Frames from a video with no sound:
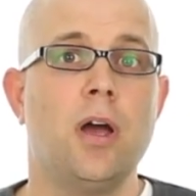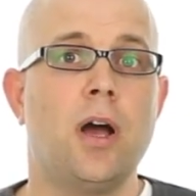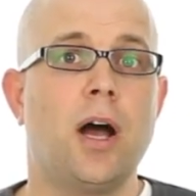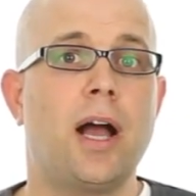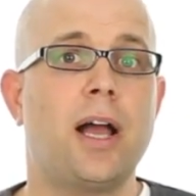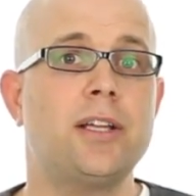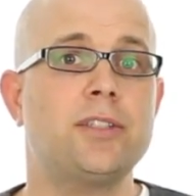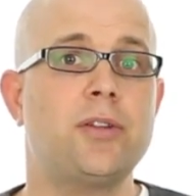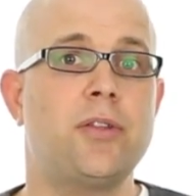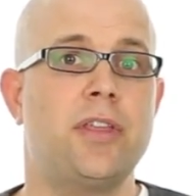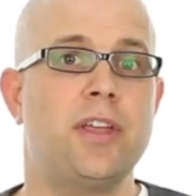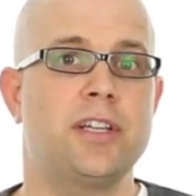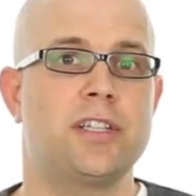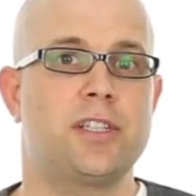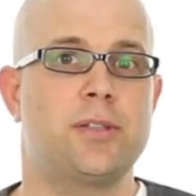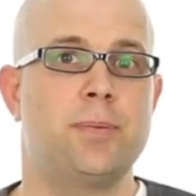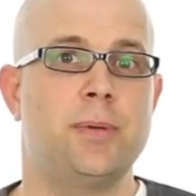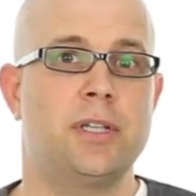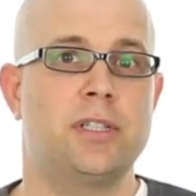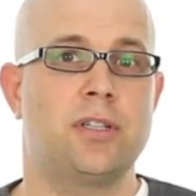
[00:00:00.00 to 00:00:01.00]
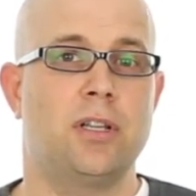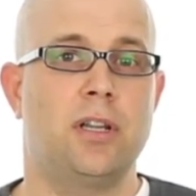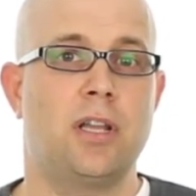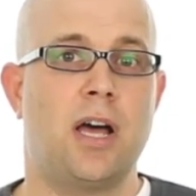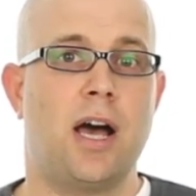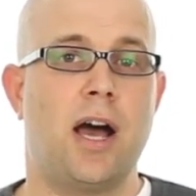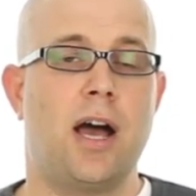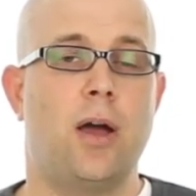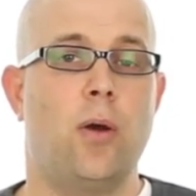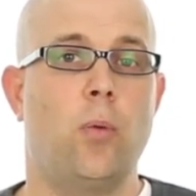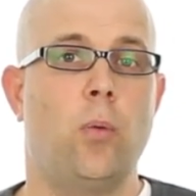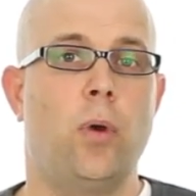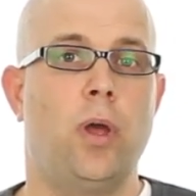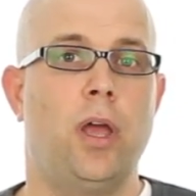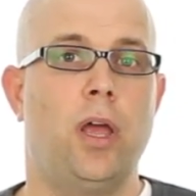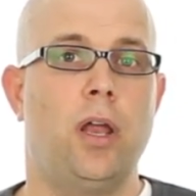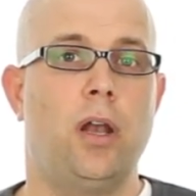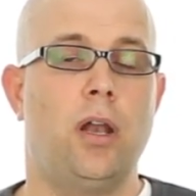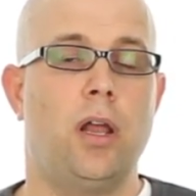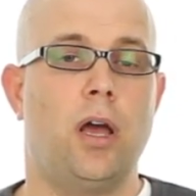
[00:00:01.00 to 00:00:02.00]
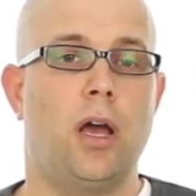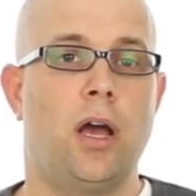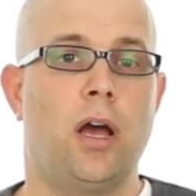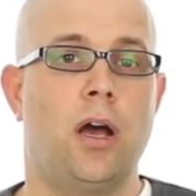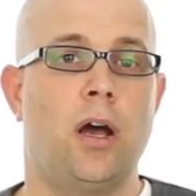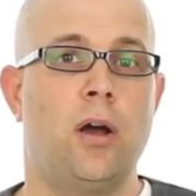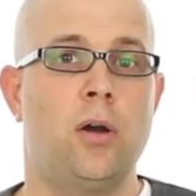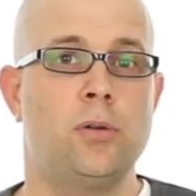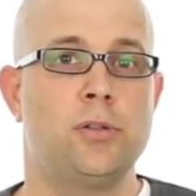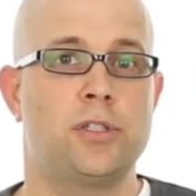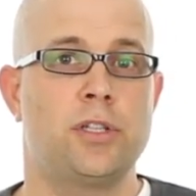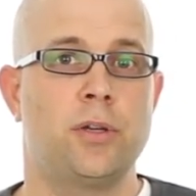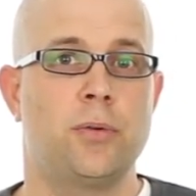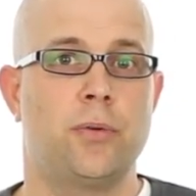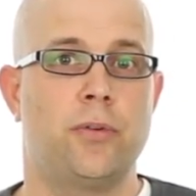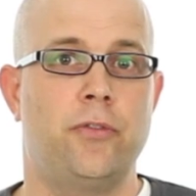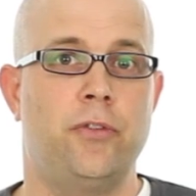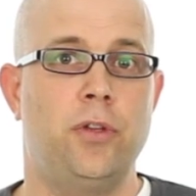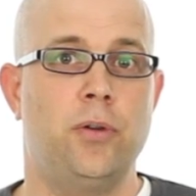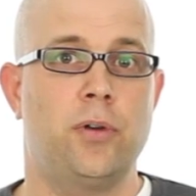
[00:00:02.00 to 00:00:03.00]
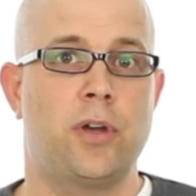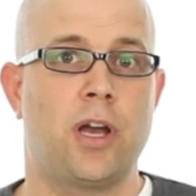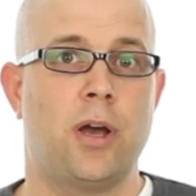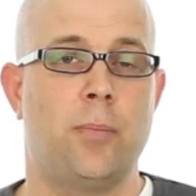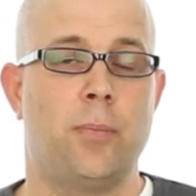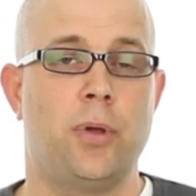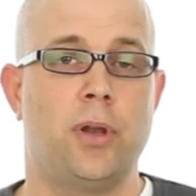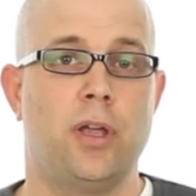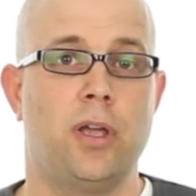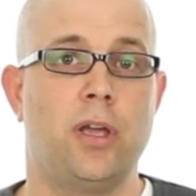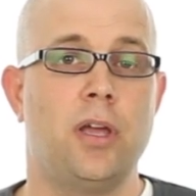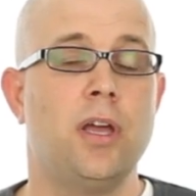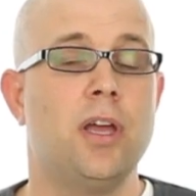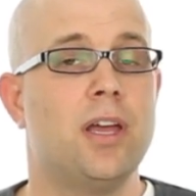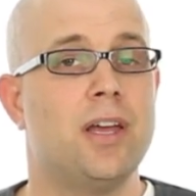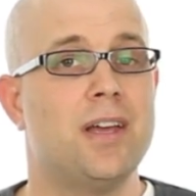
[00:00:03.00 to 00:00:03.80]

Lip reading: I also think it speaks a lot when a hosting review company